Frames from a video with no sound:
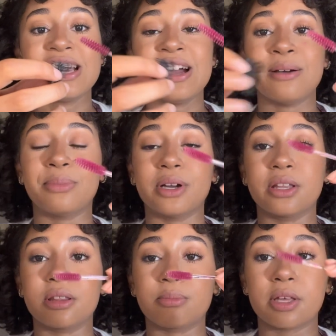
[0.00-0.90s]
But
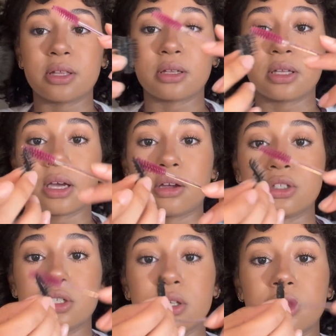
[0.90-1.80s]
basically I'll
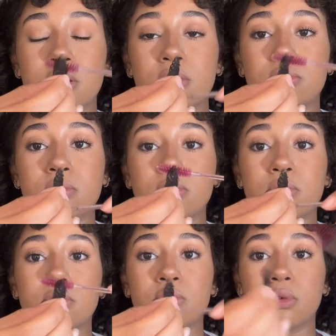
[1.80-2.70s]
just,
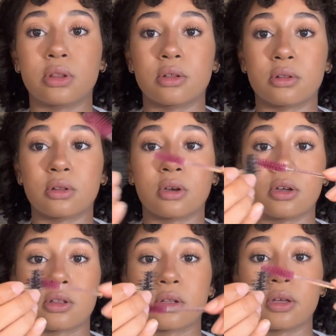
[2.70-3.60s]
with this
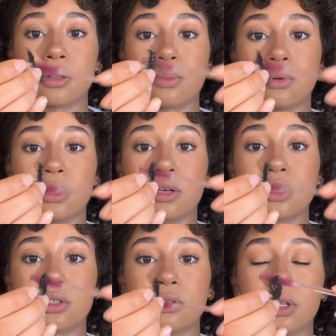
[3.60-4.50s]
clean spoolie, I'll just
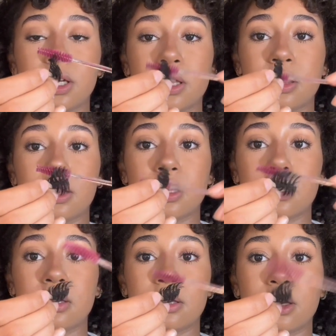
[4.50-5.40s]
go like
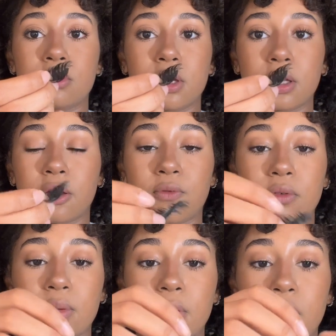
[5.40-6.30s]
this. Like you can get like a 50
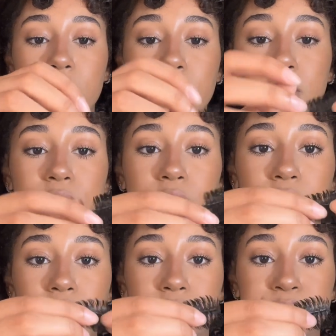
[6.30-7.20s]
pack or like whatever